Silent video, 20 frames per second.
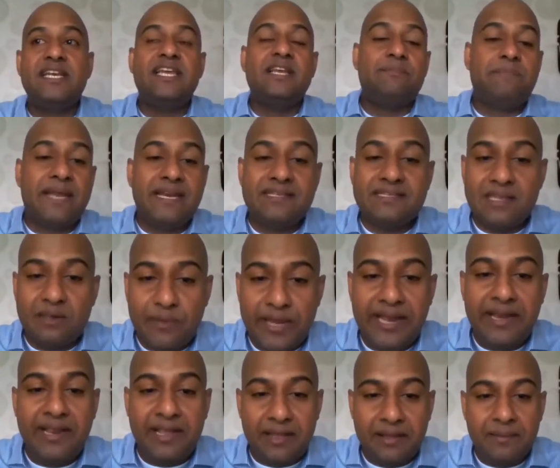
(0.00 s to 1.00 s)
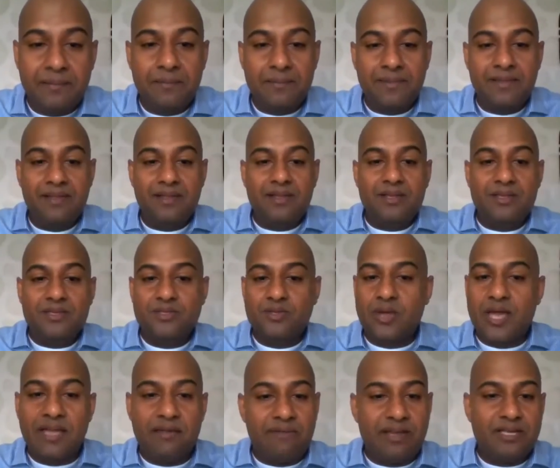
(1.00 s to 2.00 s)
initially in Pennsylvania.
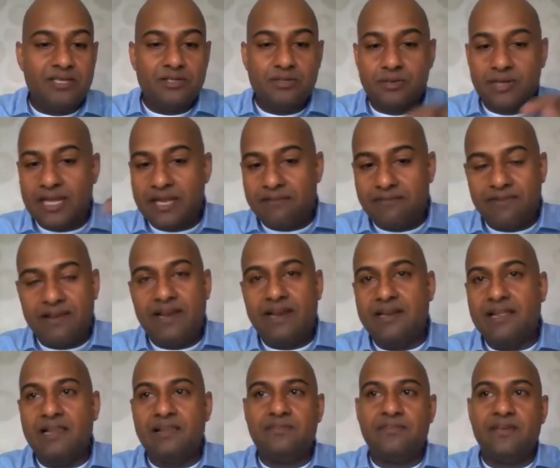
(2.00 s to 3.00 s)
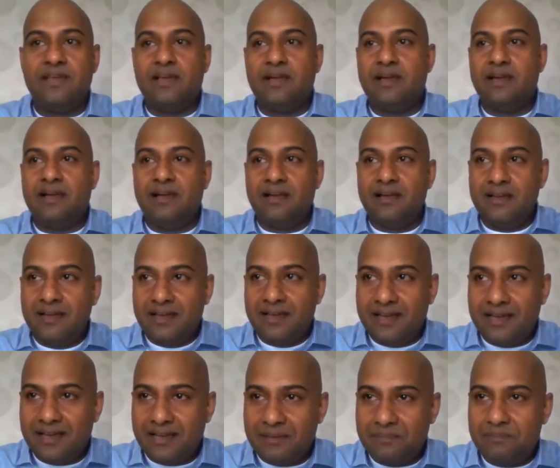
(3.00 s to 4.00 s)
So I went to like Philadelphia,
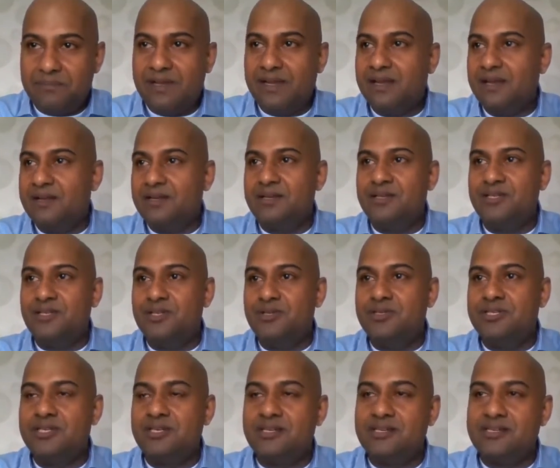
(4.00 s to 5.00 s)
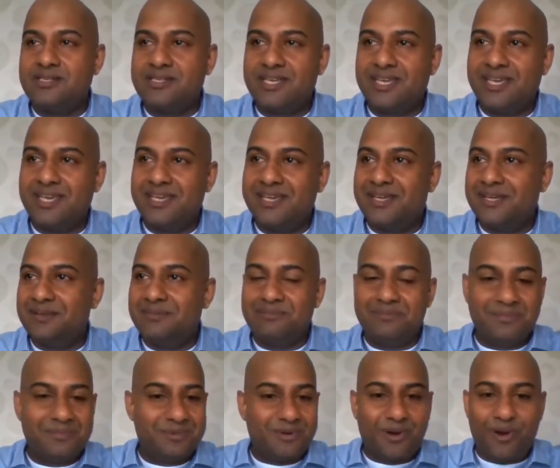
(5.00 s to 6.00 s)
New Jersey,
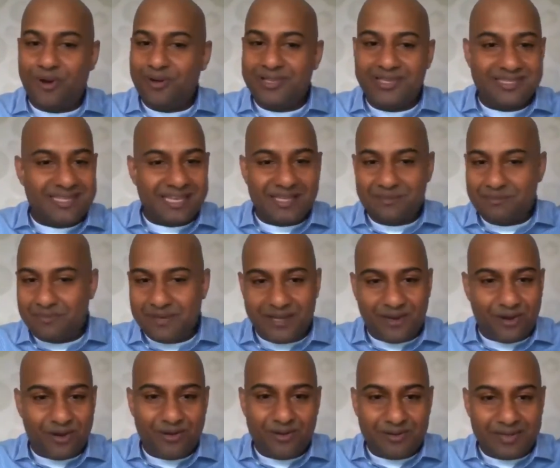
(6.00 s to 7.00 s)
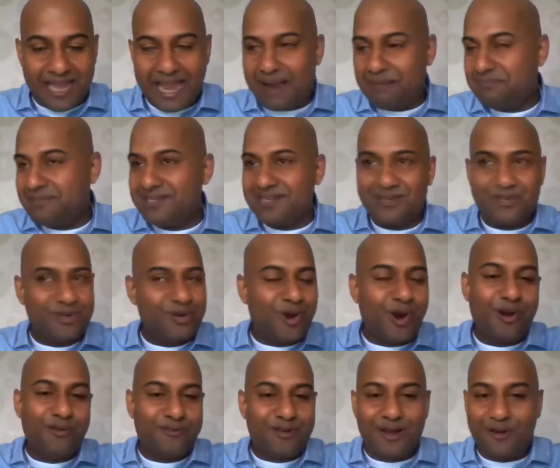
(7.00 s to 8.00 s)
all these other places, Camden, a
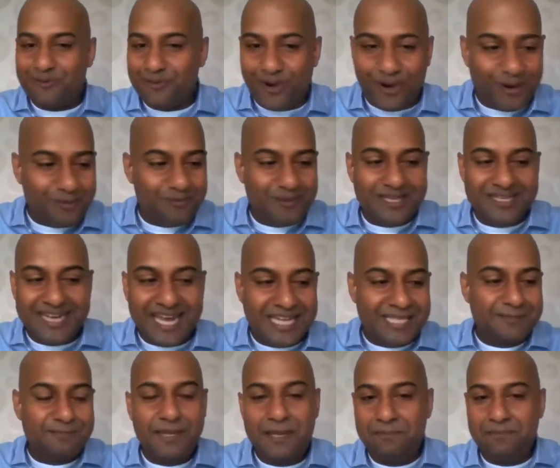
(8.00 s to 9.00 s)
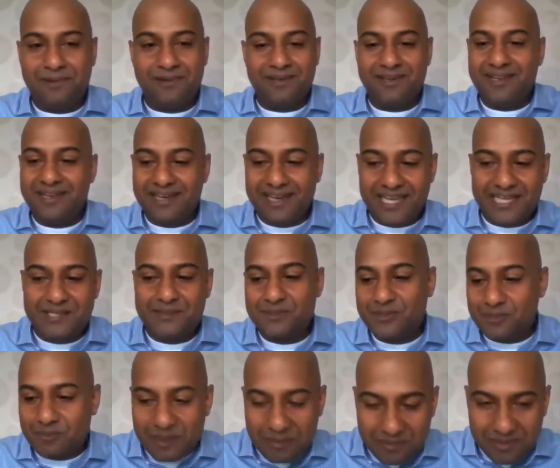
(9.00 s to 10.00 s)
lot of nice people.
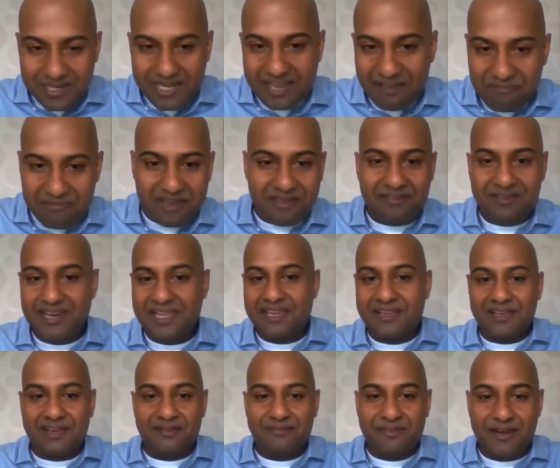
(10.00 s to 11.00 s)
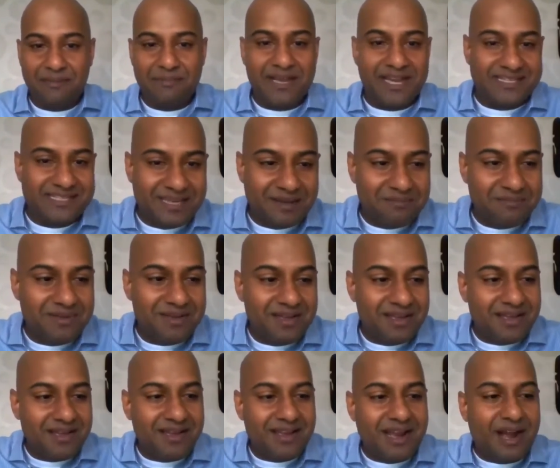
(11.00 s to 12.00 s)
Nice people gave me like feedback. Some
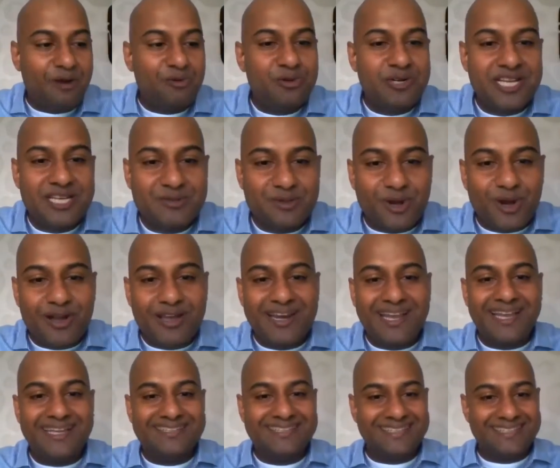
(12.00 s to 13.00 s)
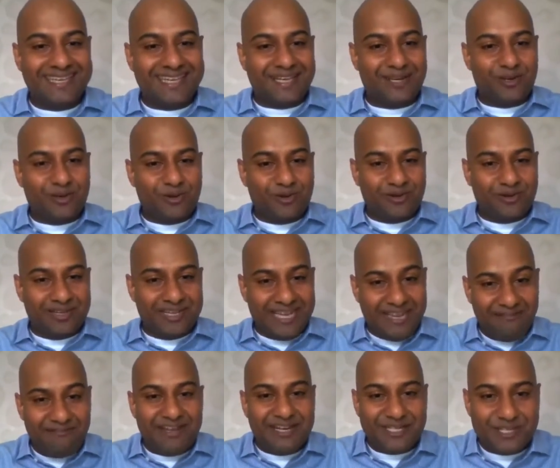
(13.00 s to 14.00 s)
counties were organizing like
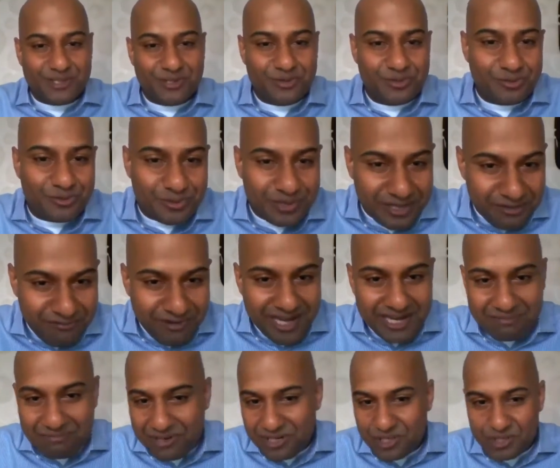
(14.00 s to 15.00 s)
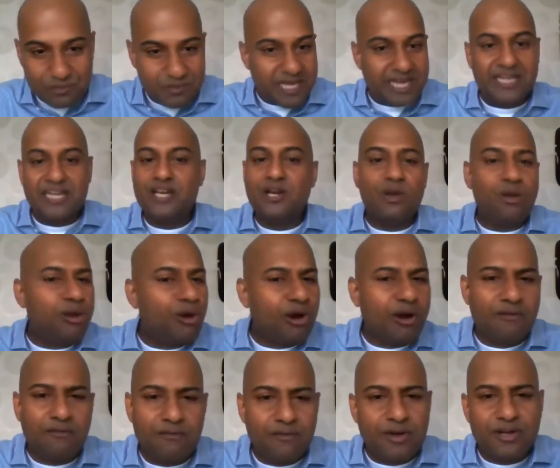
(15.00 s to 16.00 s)
events to invite me to speak. I did a lot
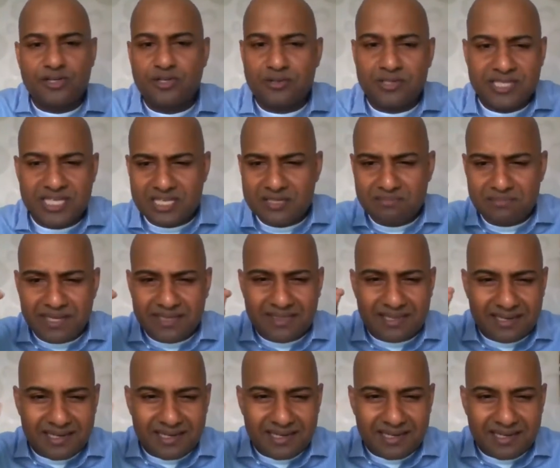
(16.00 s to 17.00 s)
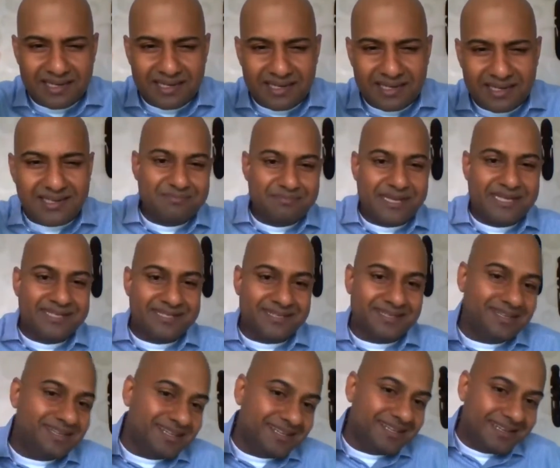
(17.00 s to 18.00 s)
of work to just make the little
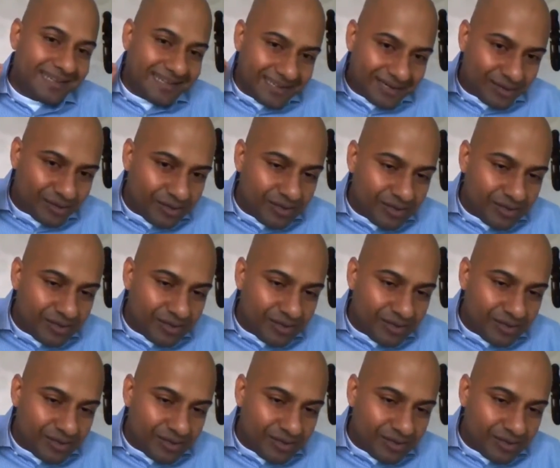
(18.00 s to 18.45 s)
things better.